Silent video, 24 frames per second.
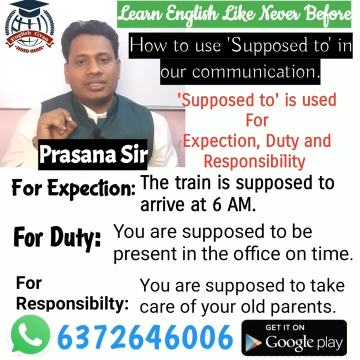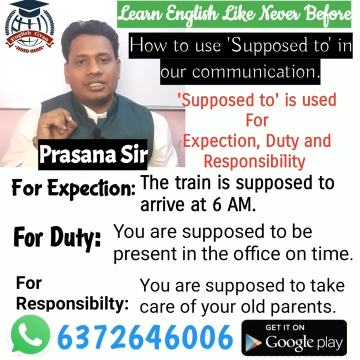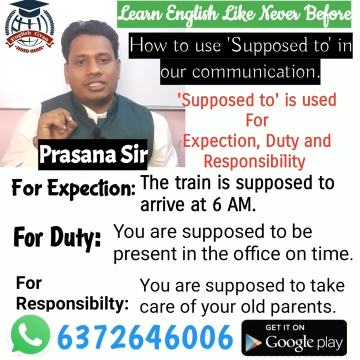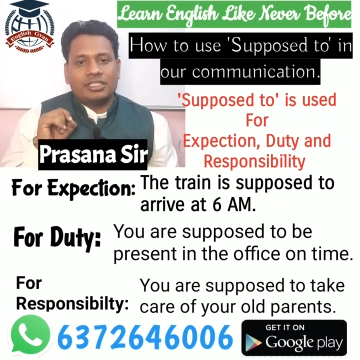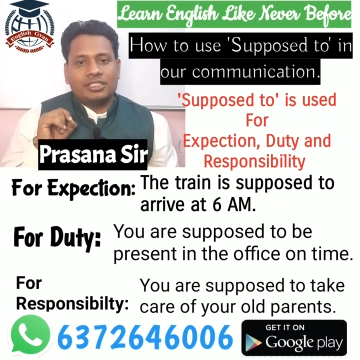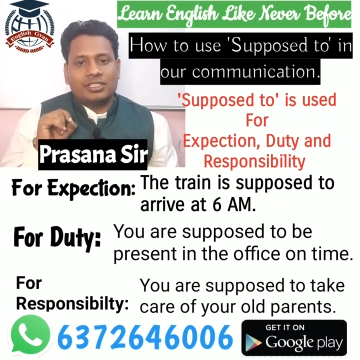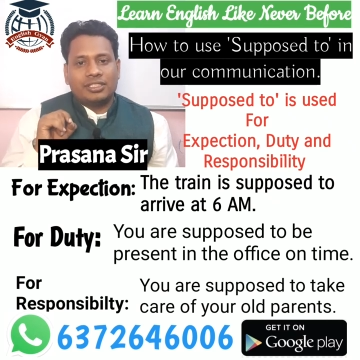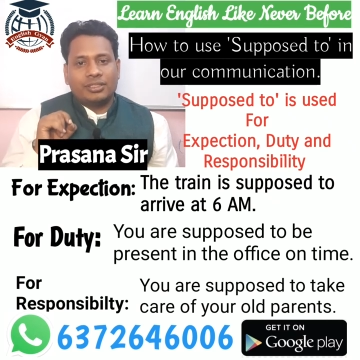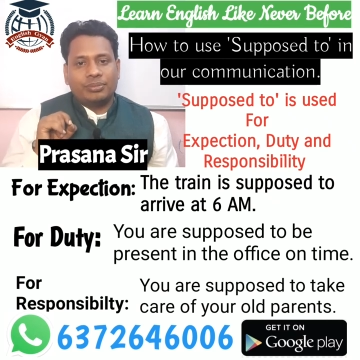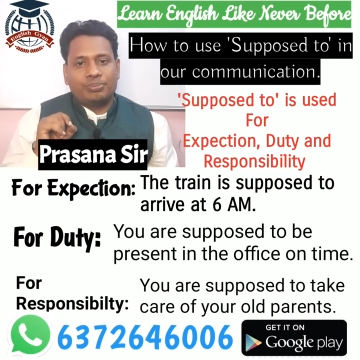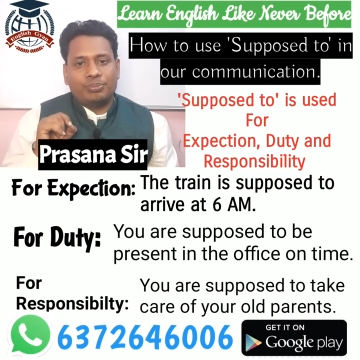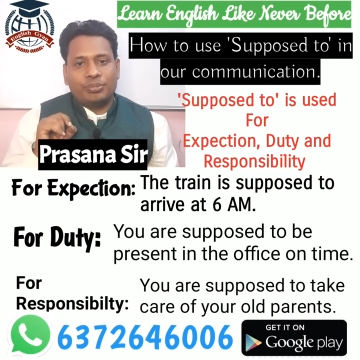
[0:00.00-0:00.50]

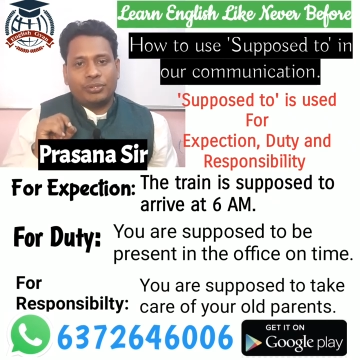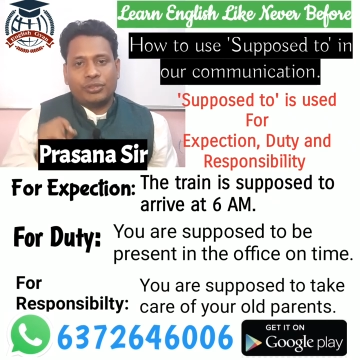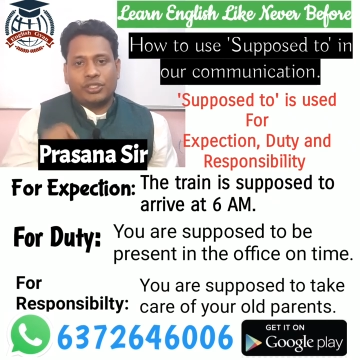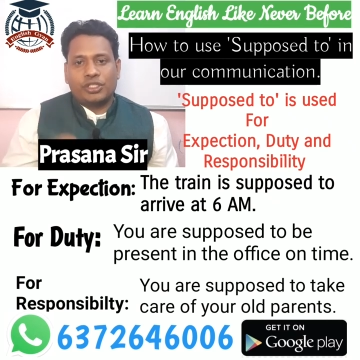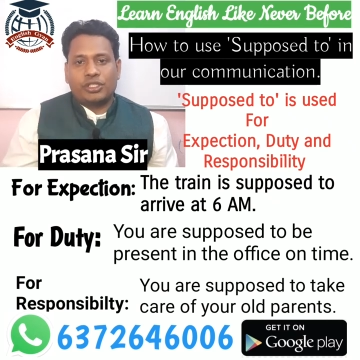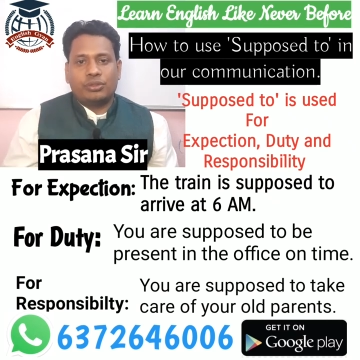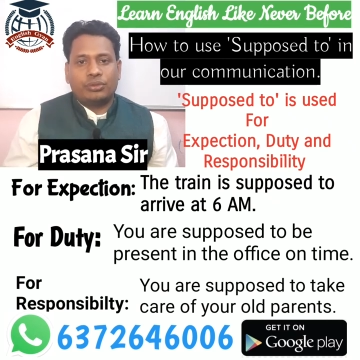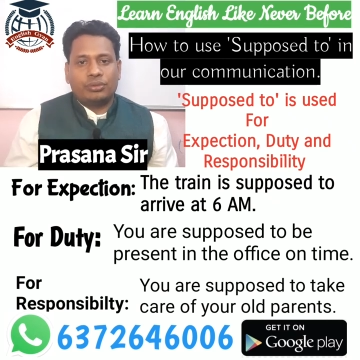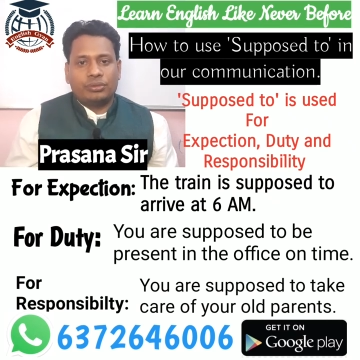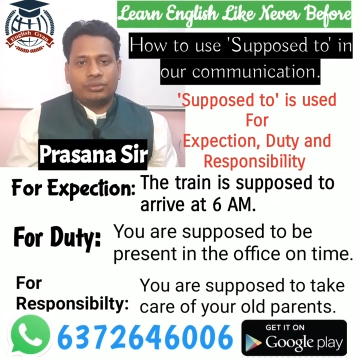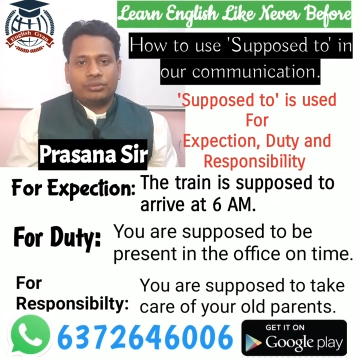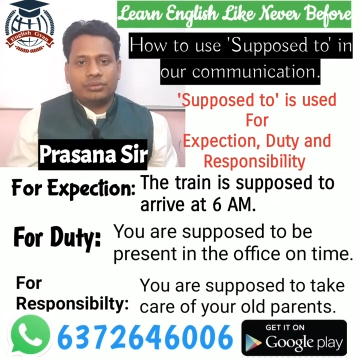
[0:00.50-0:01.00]
supposed
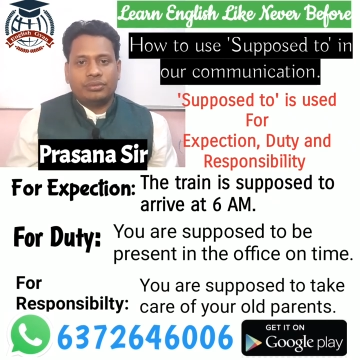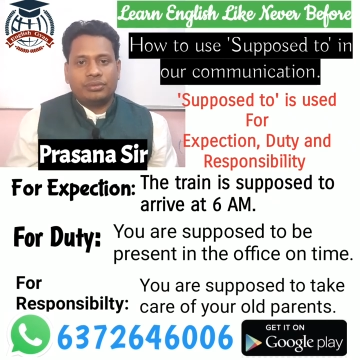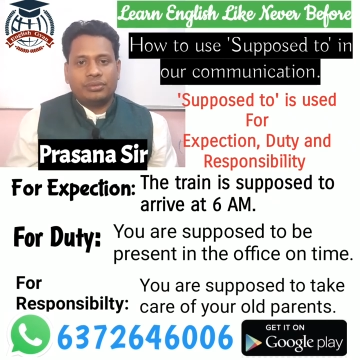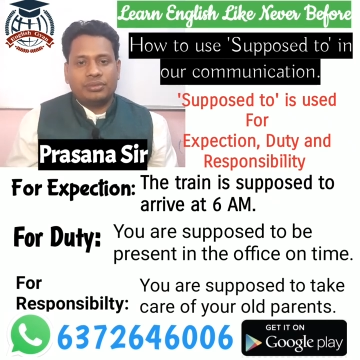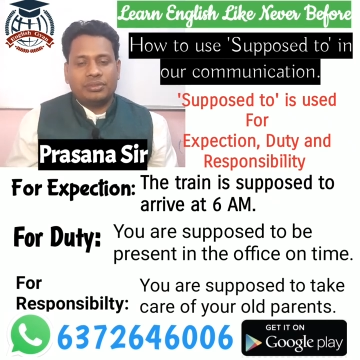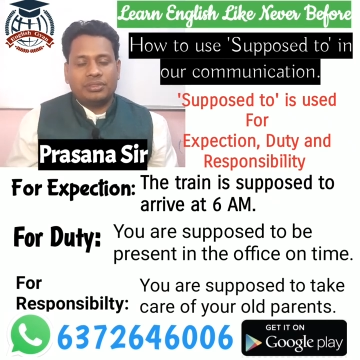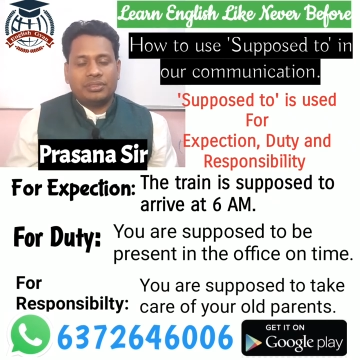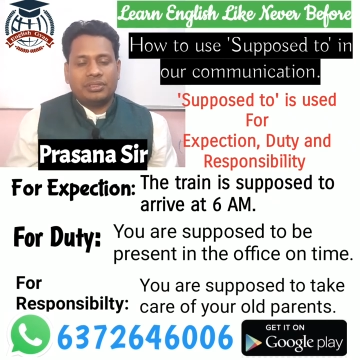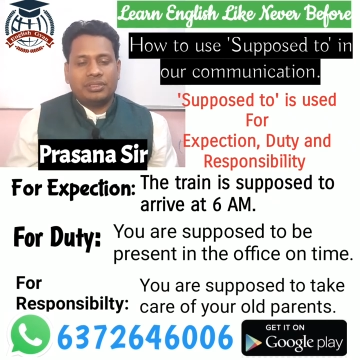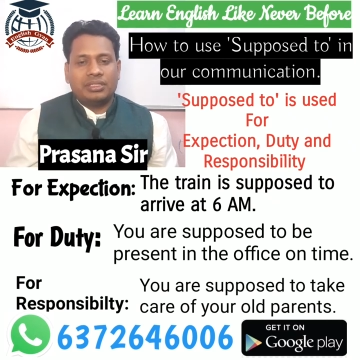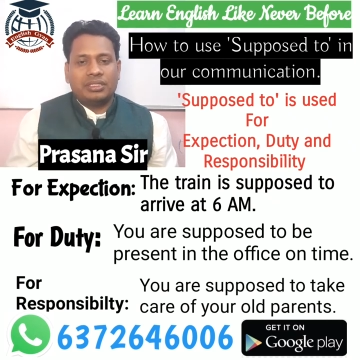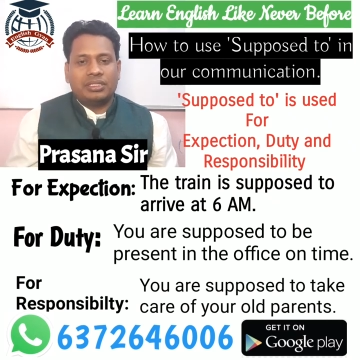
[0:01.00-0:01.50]
to,
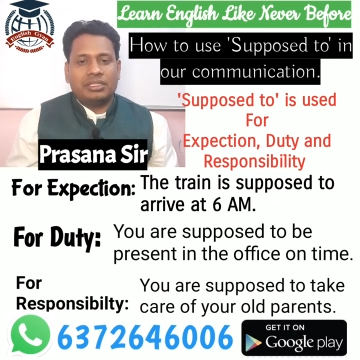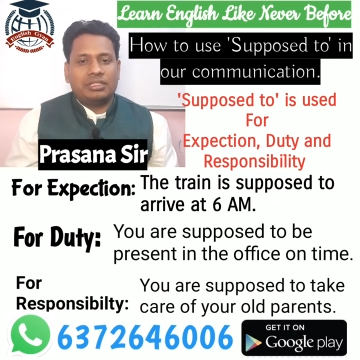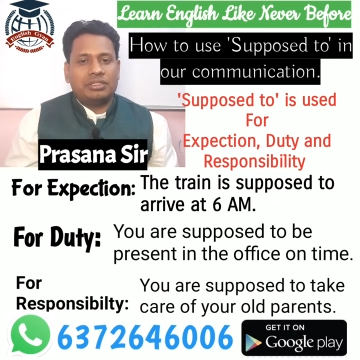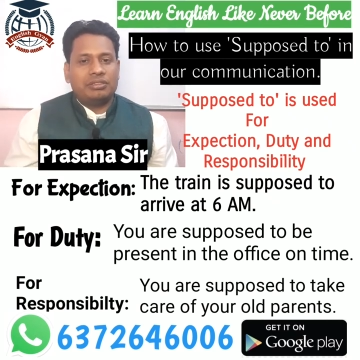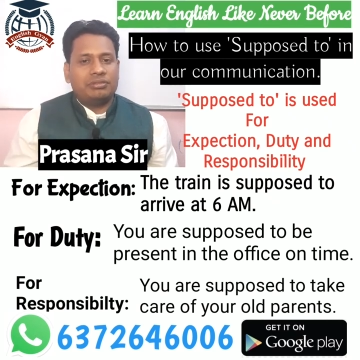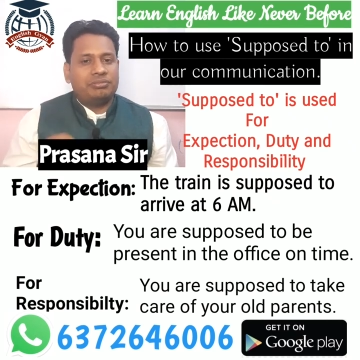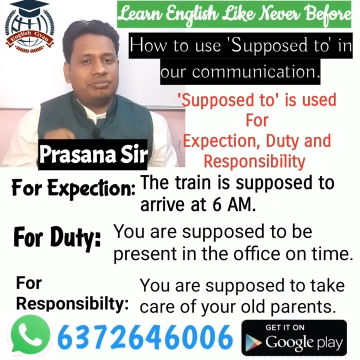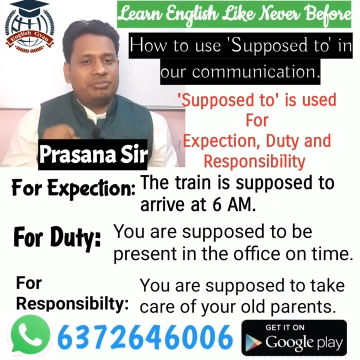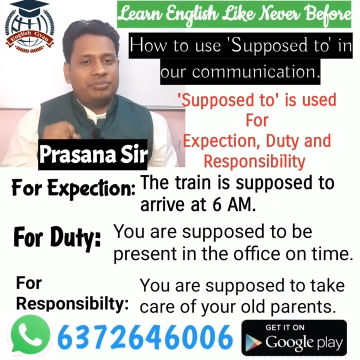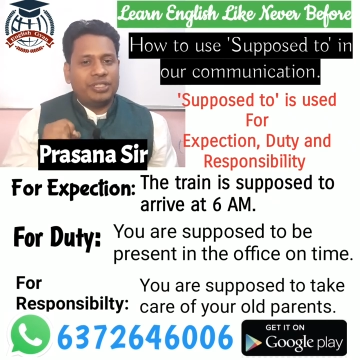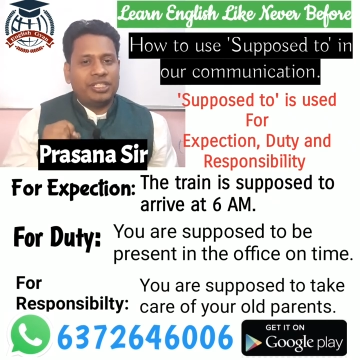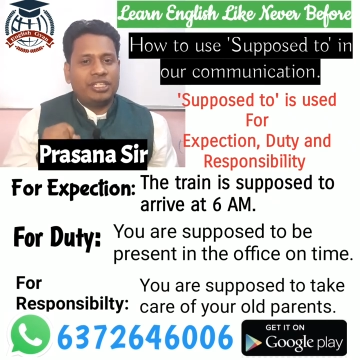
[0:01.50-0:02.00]
a
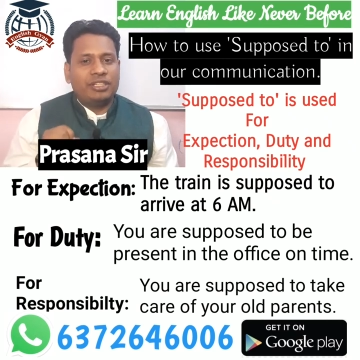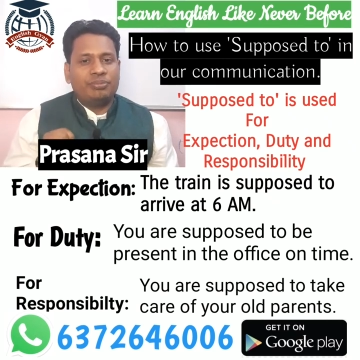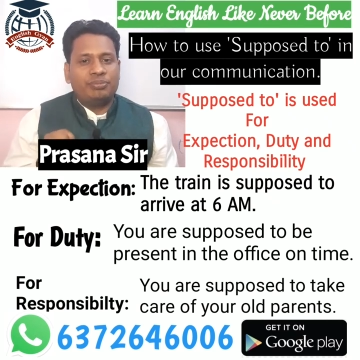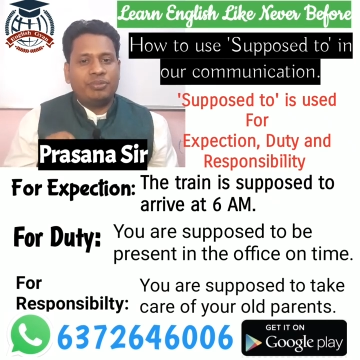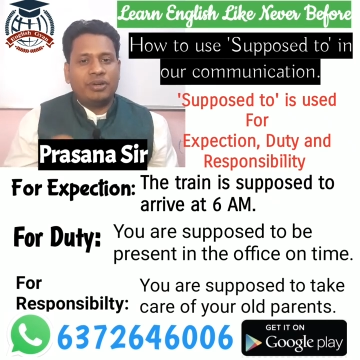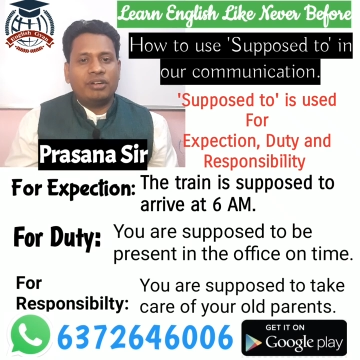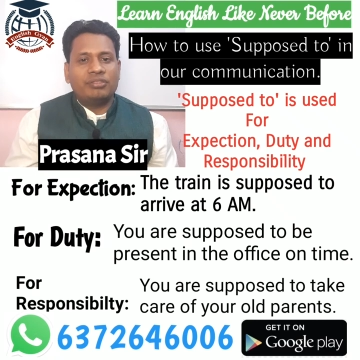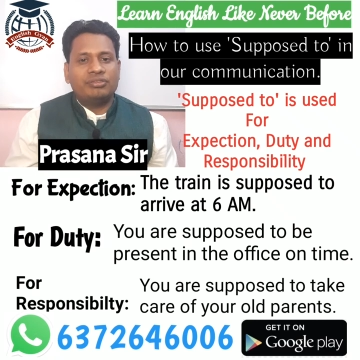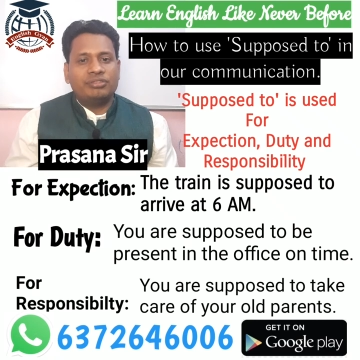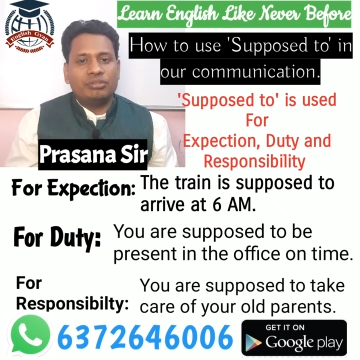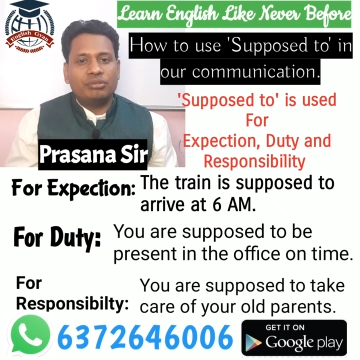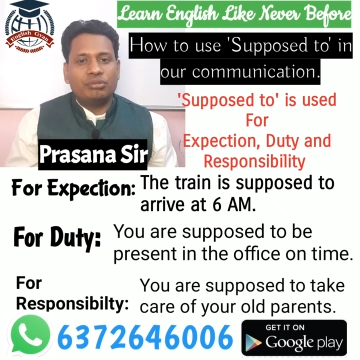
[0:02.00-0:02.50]
very
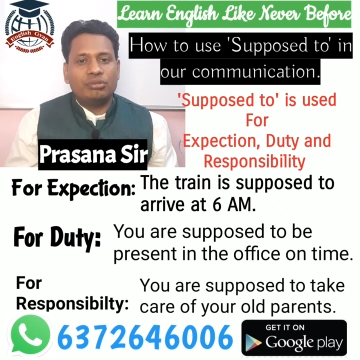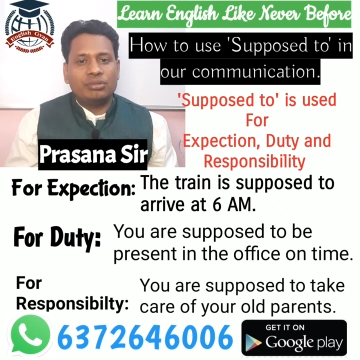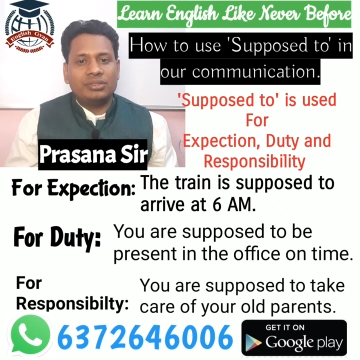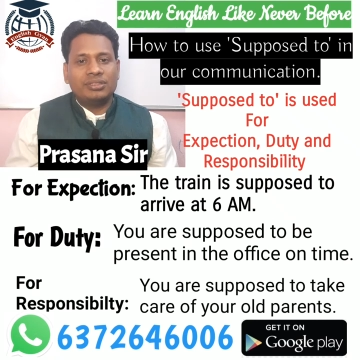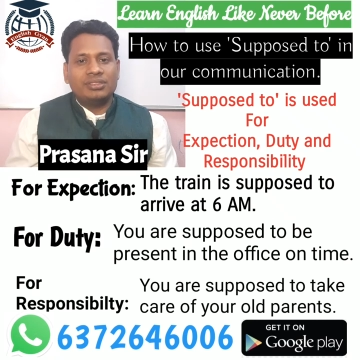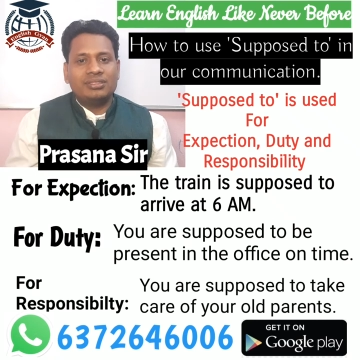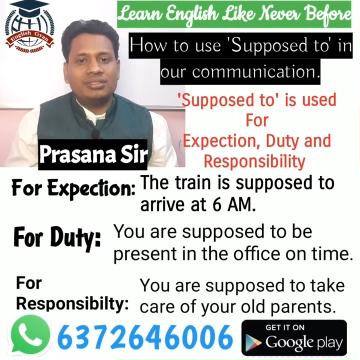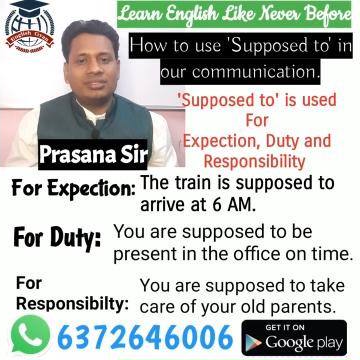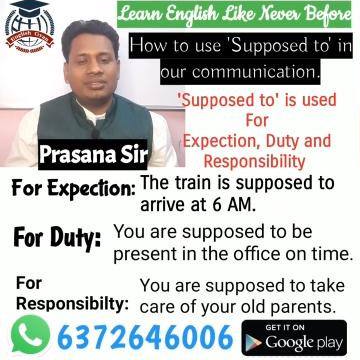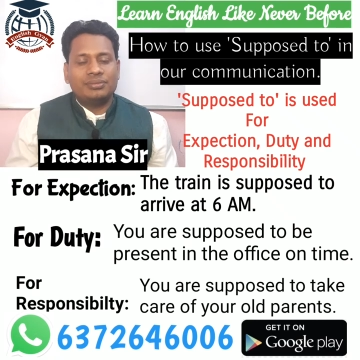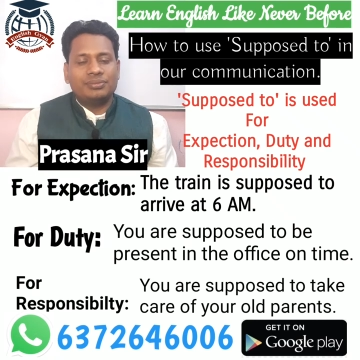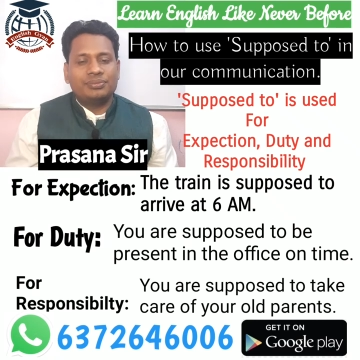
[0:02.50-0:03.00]
powerful
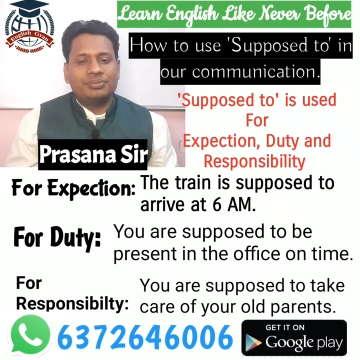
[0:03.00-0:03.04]
word